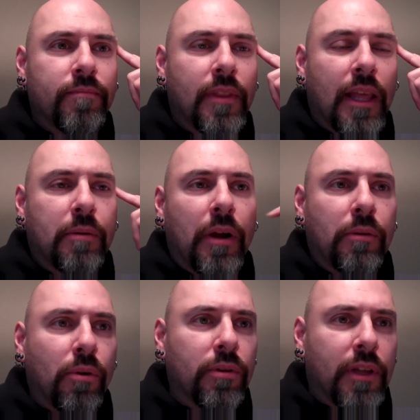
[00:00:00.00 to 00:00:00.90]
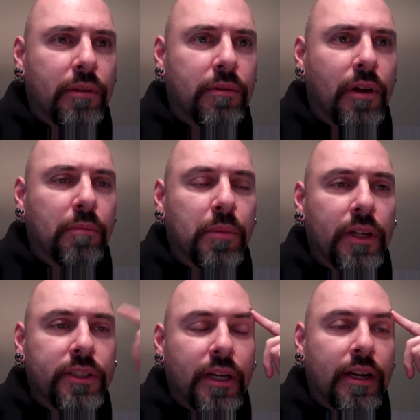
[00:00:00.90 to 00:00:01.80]
like when I rolled on
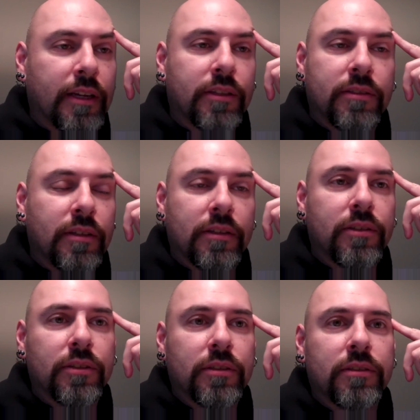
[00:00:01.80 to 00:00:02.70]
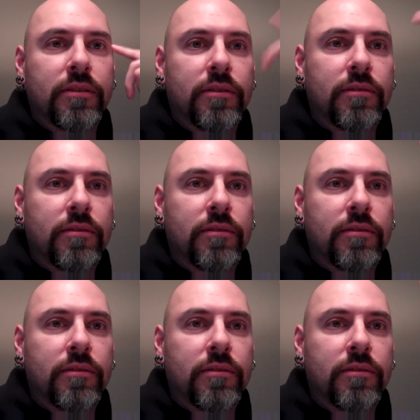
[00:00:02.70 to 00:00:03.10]
Bloodshed, I couldn't